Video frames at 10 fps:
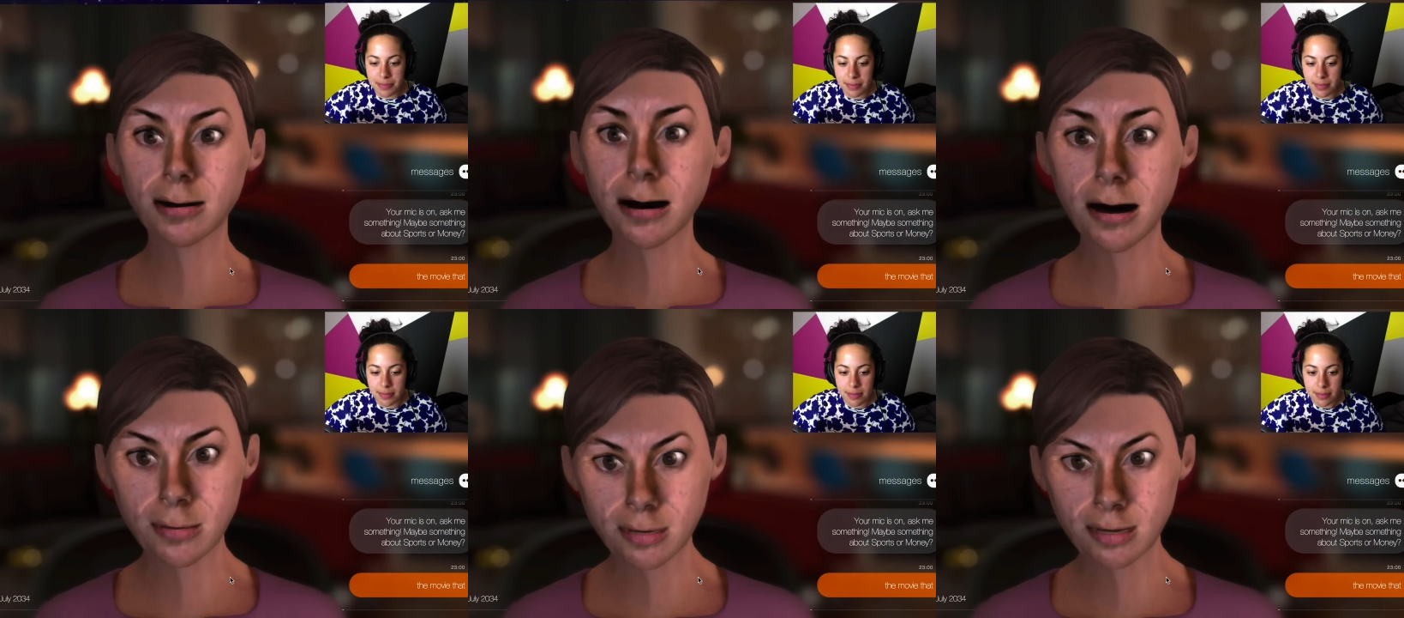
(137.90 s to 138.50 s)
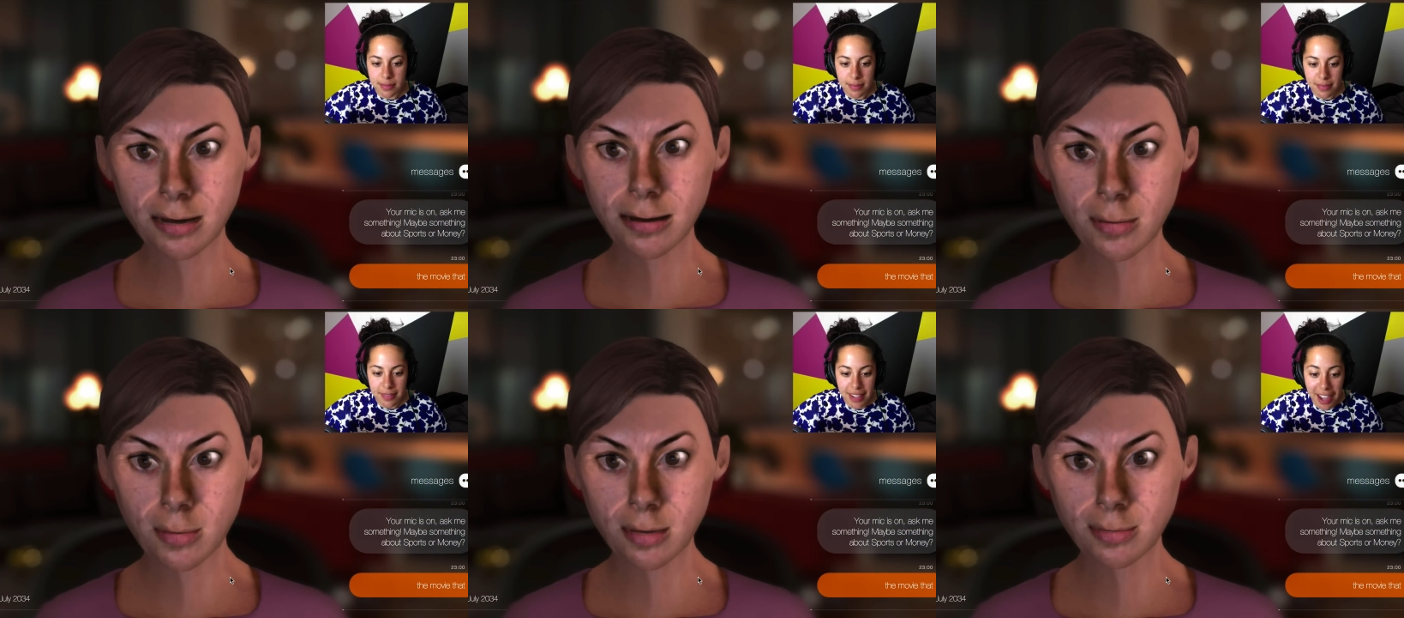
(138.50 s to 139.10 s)
Speaker 1: time I watched a
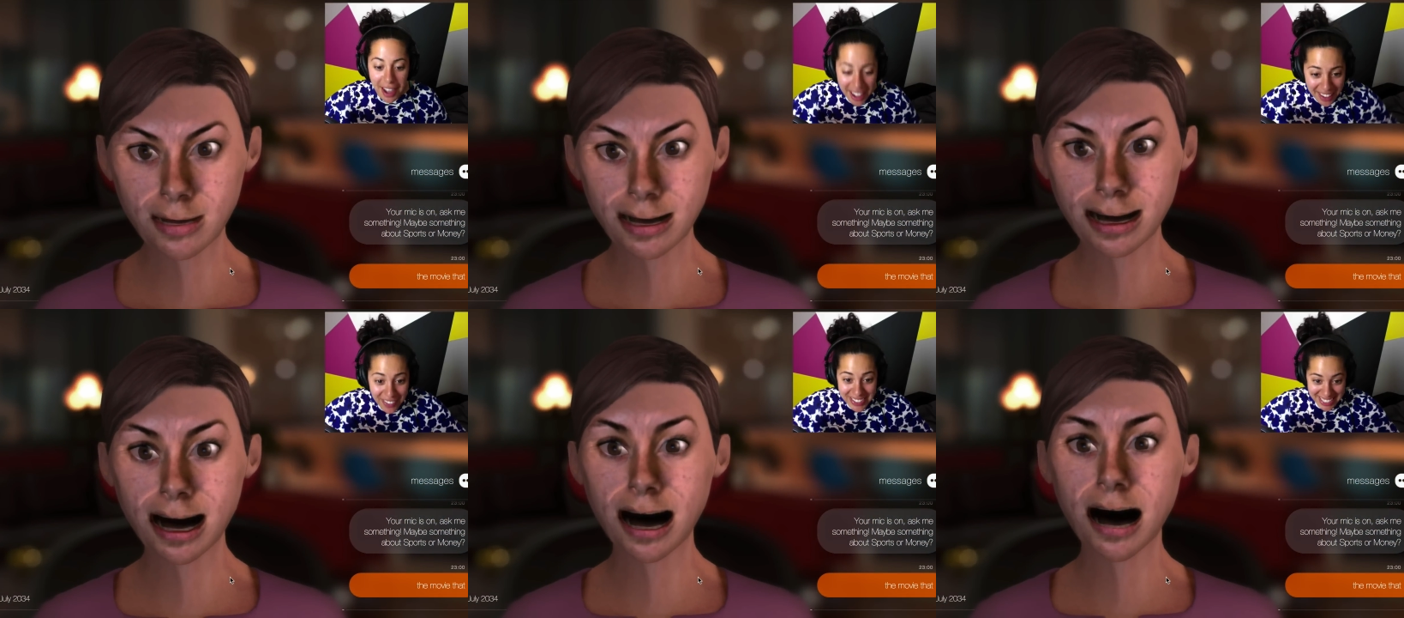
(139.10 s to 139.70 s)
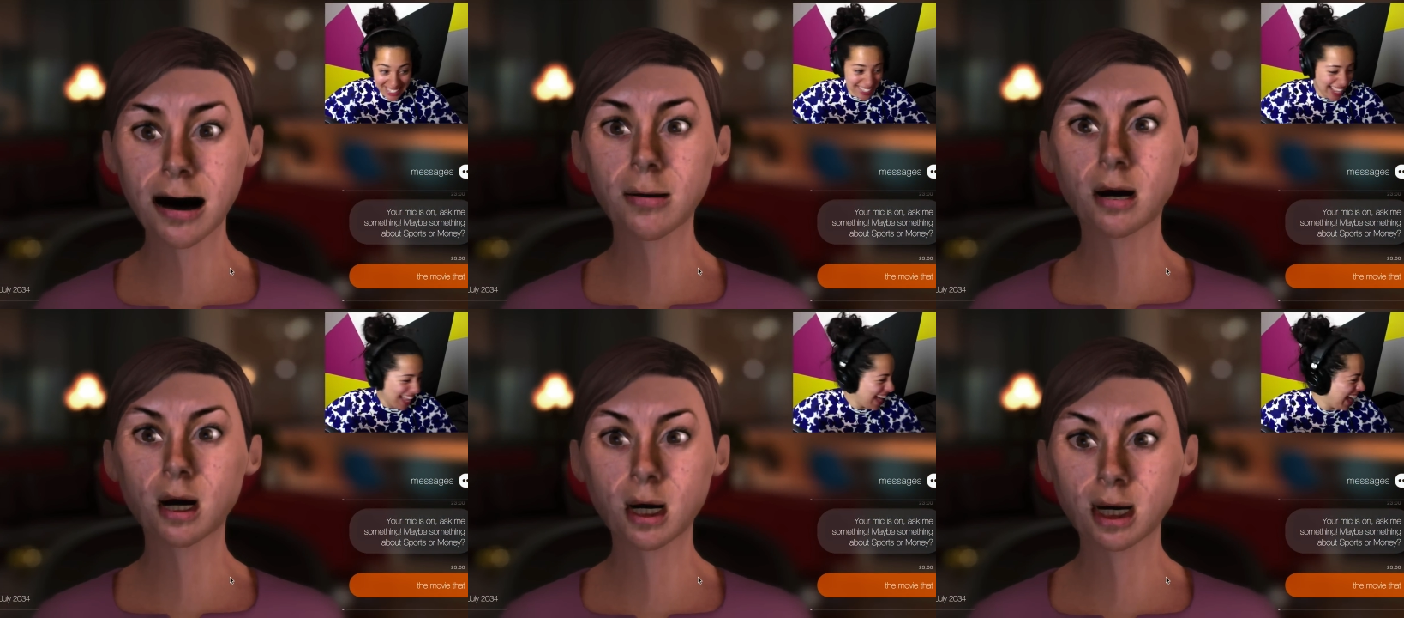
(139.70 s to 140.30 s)
horror movie, I was
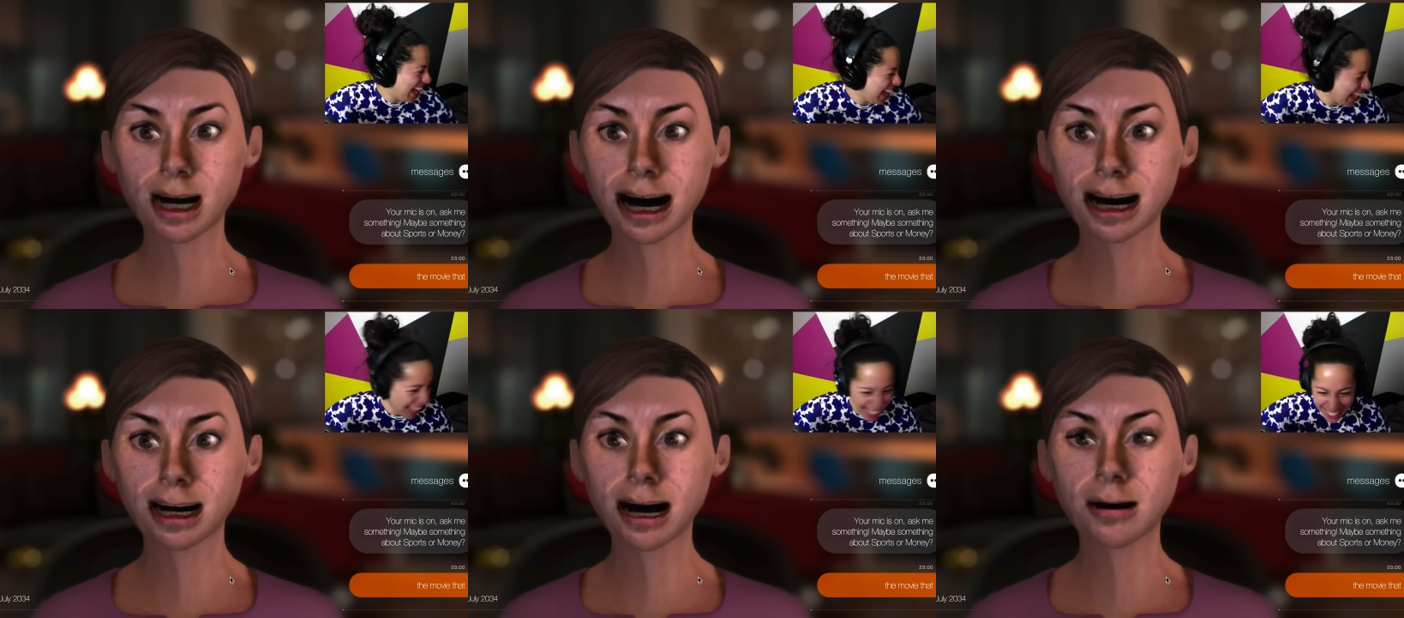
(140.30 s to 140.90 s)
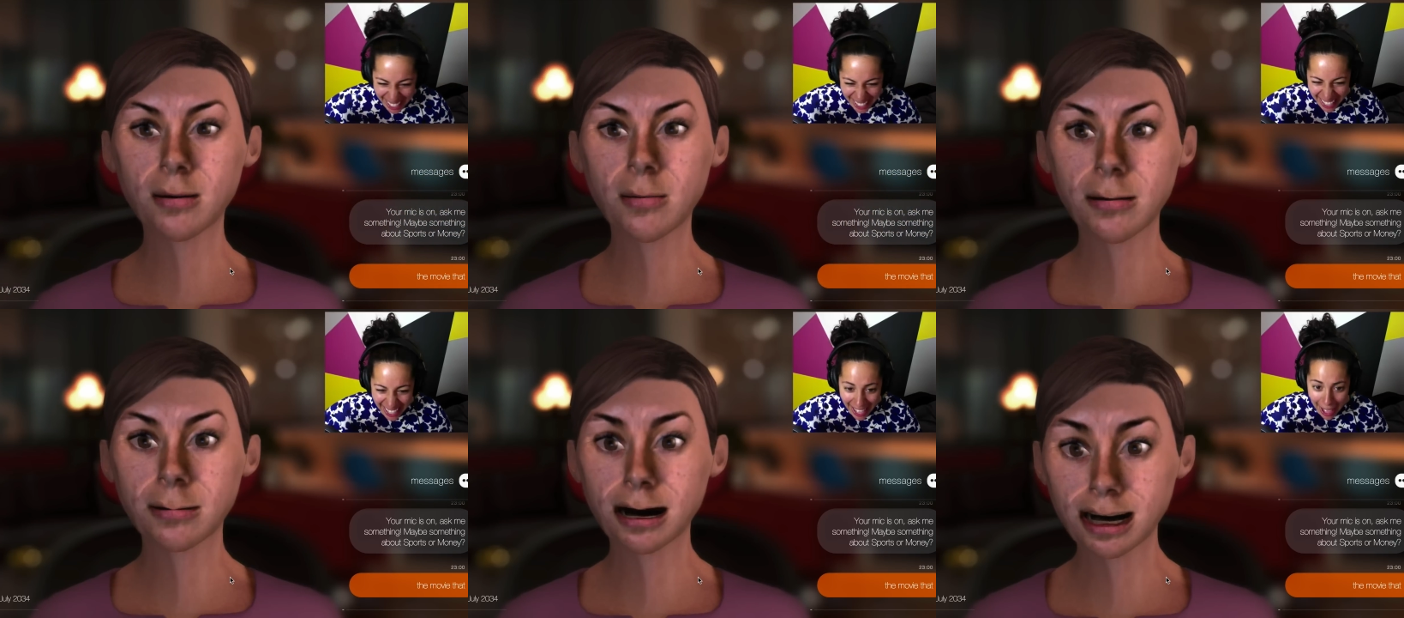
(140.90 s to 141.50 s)
so scared I threw my
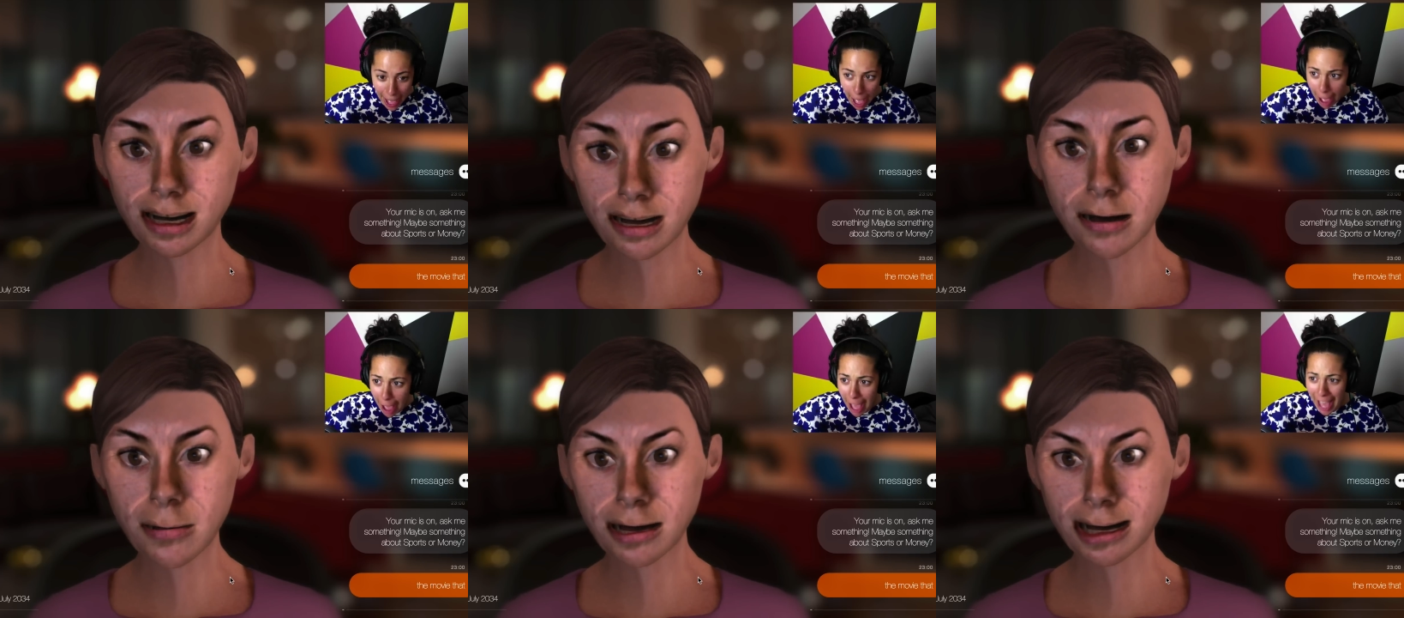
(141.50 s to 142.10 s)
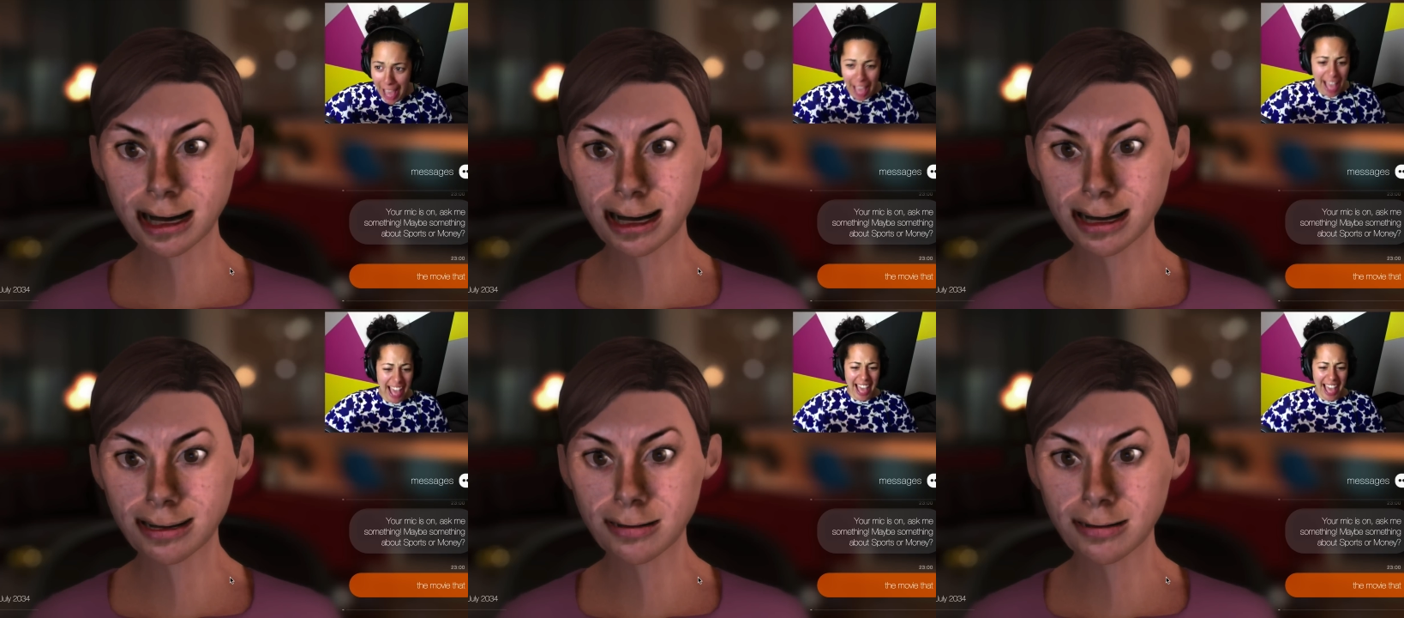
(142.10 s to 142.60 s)
pizza up in the air.